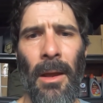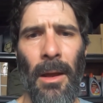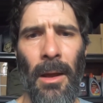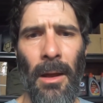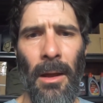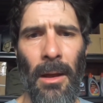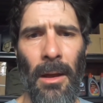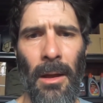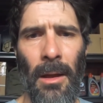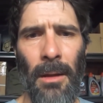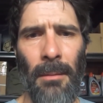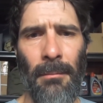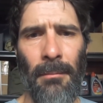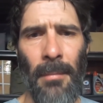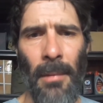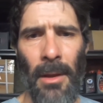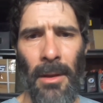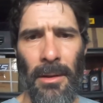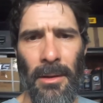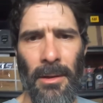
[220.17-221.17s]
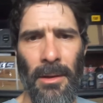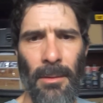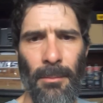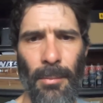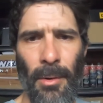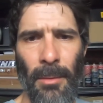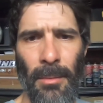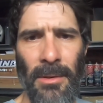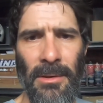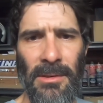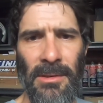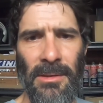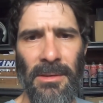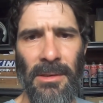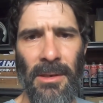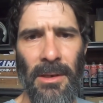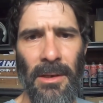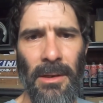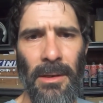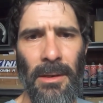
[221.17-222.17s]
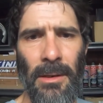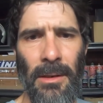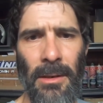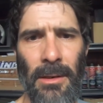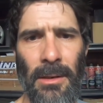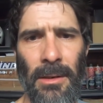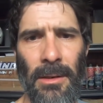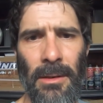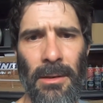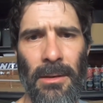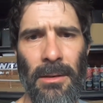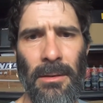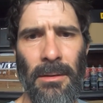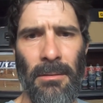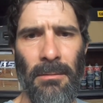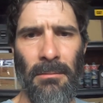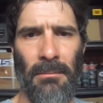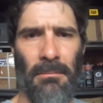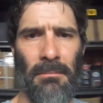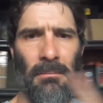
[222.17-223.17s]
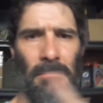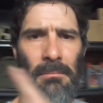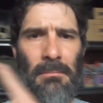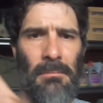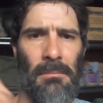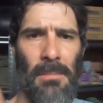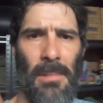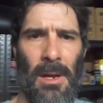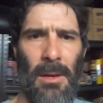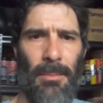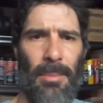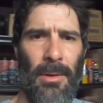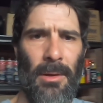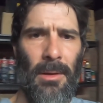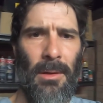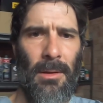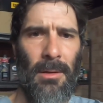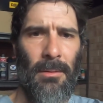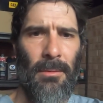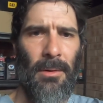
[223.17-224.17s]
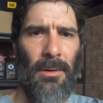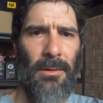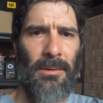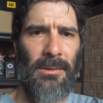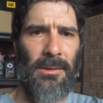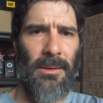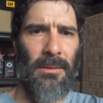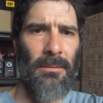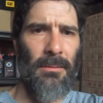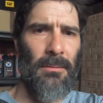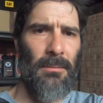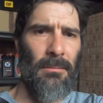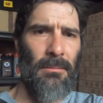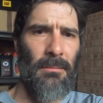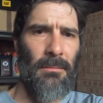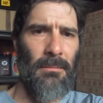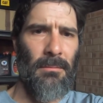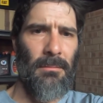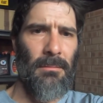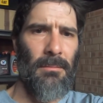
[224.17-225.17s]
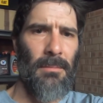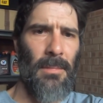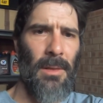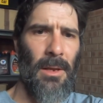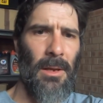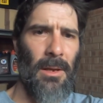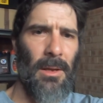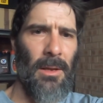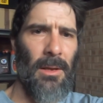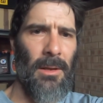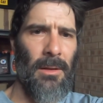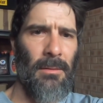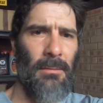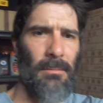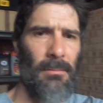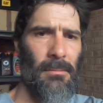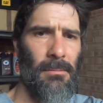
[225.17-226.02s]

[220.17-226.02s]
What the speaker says: You can probably see up here, where is it? There,